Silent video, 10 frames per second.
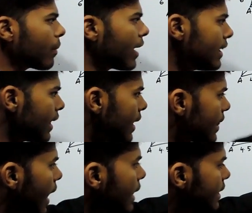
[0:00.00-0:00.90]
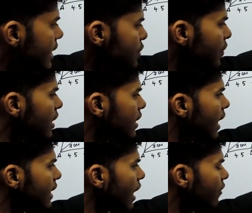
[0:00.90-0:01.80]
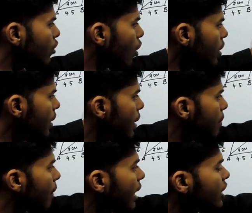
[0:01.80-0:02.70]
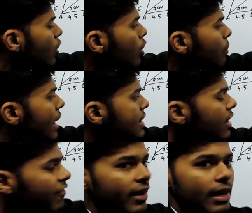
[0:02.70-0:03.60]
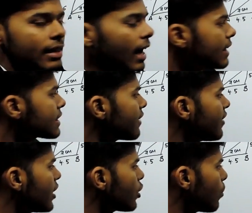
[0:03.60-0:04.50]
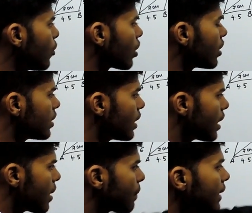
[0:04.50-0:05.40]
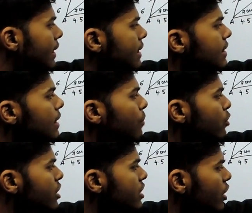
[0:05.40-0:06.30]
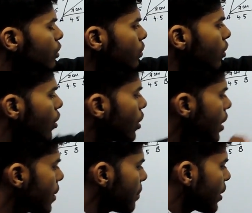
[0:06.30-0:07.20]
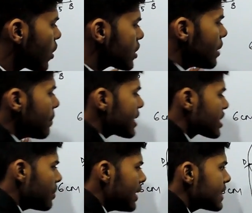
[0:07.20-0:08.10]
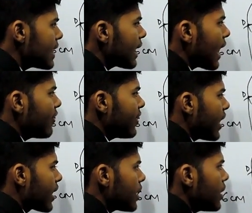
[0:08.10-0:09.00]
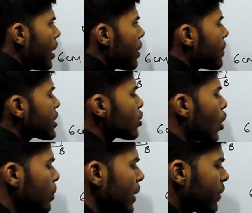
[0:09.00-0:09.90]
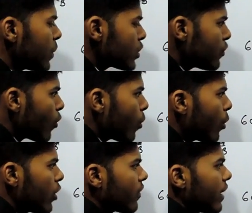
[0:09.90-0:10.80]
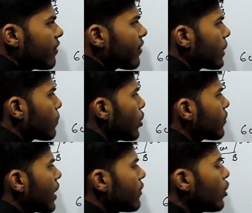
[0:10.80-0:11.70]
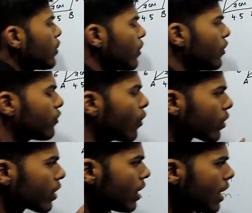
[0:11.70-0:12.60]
in mind, that this figure that I have drawn might not match the figure that is given in your book. But this is the procedure to draw, because the measurements that I have taken must not be equal to 4.5, 5.5 or 4.